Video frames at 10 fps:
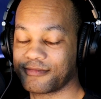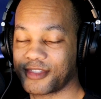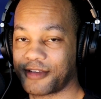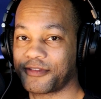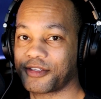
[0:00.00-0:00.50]

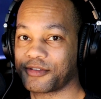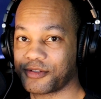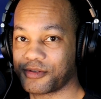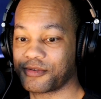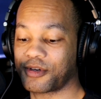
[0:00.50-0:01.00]
definitely
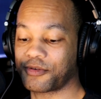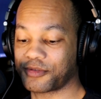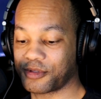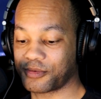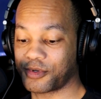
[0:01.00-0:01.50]
do go
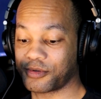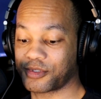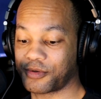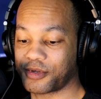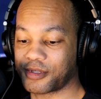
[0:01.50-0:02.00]
to the, go
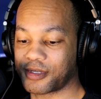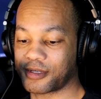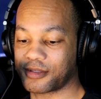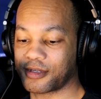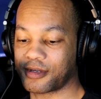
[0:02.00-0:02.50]
toward
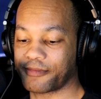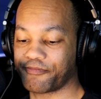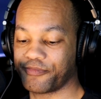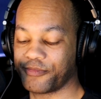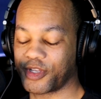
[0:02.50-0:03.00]
the the
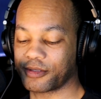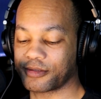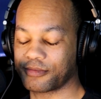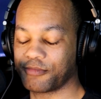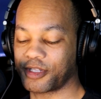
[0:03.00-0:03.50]
mil
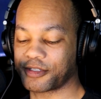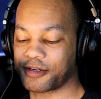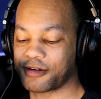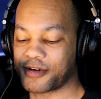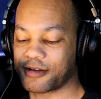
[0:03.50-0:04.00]

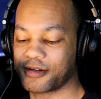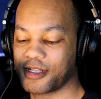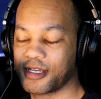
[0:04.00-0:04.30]
military route.